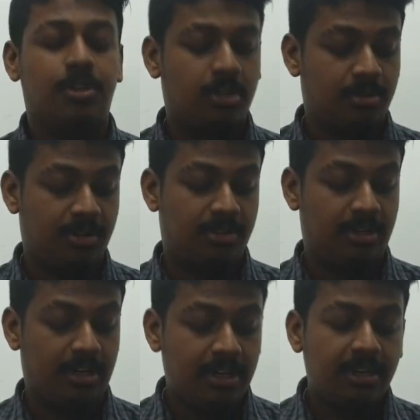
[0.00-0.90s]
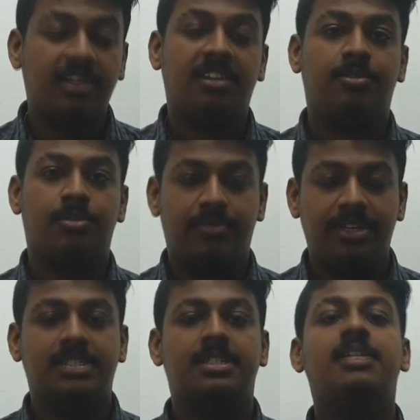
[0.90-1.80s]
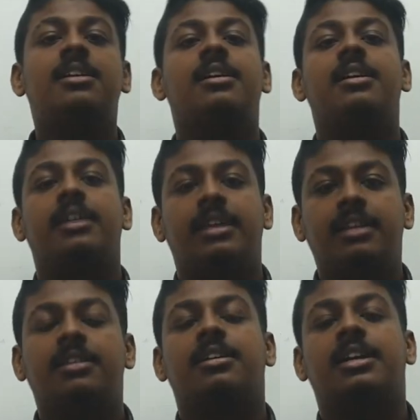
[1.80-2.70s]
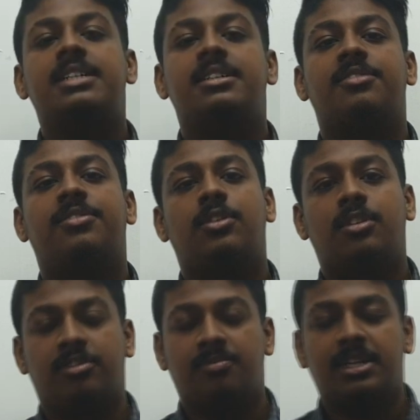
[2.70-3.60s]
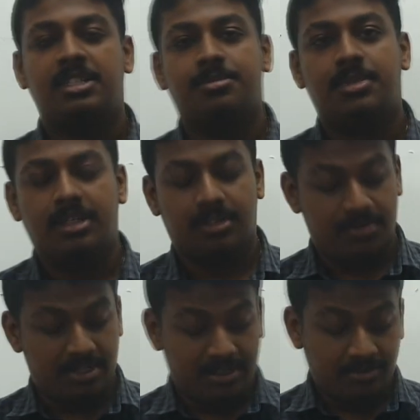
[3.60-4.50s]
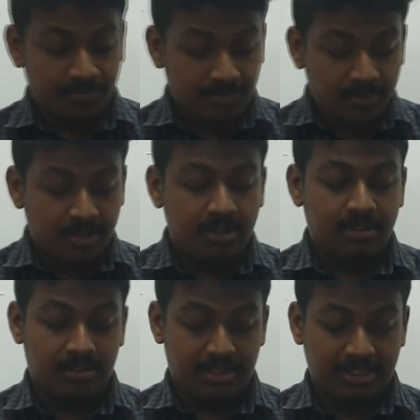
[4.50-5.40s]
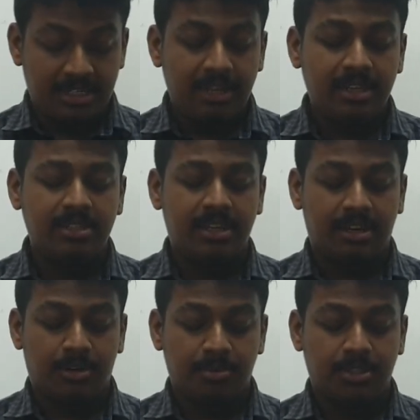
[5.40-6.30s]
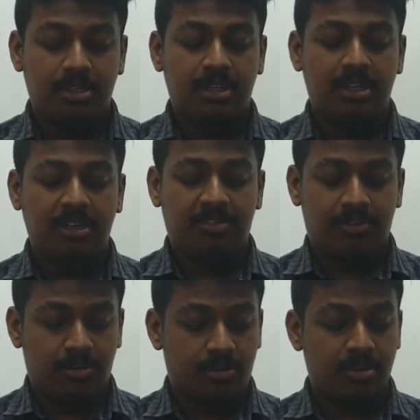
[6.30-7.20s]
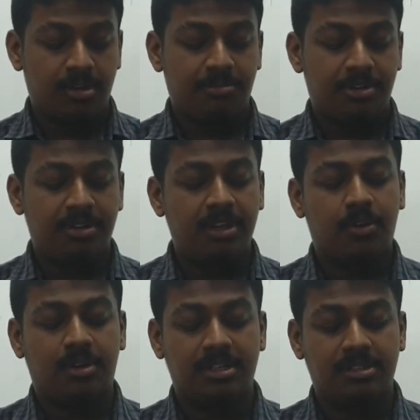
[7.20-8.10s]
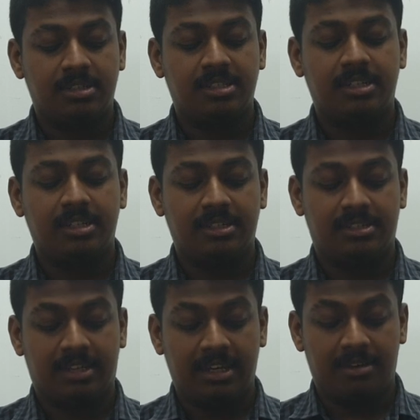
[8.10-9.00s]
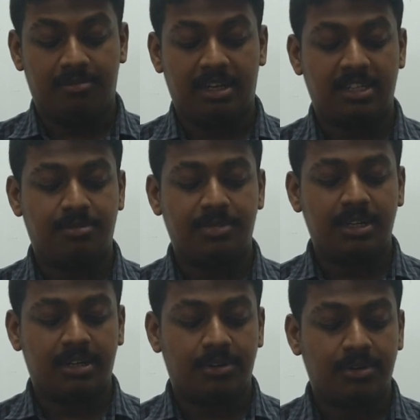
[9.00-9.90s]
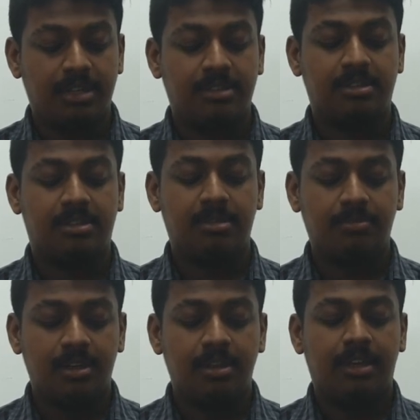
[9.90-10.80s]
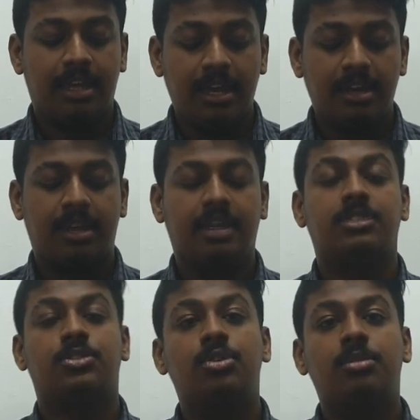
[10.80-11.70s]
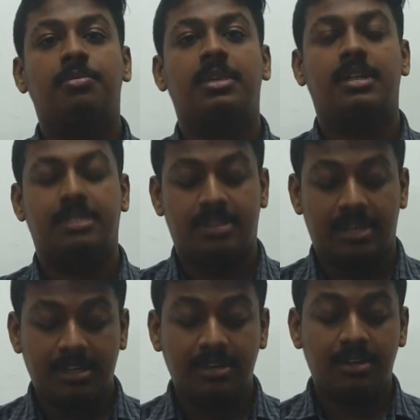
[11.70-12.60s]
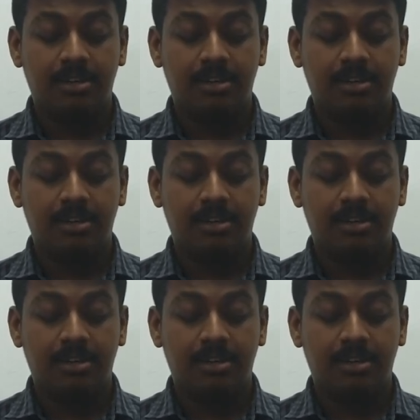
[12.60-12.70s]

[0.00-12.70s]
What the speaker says: talk about the needed innovation in the rise and fall of management accounting. The challenge and opportunity for contemporary organization is clear. Management accounting system can and should be designed